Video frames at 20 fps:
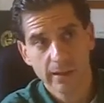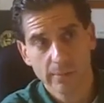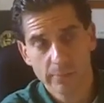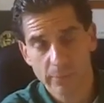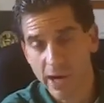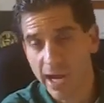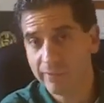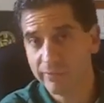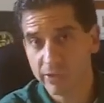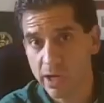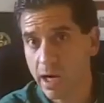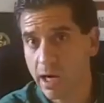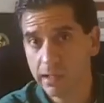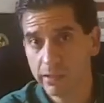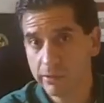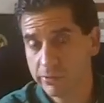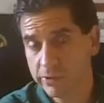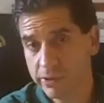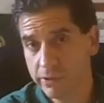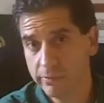a private
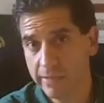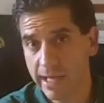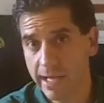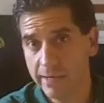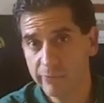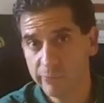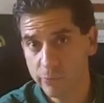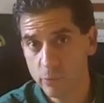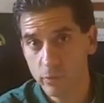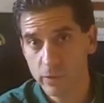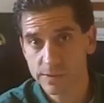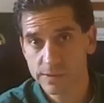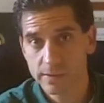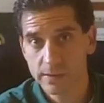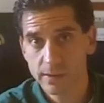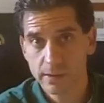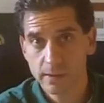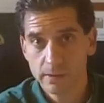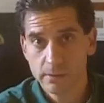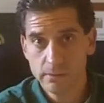hauler do that for us.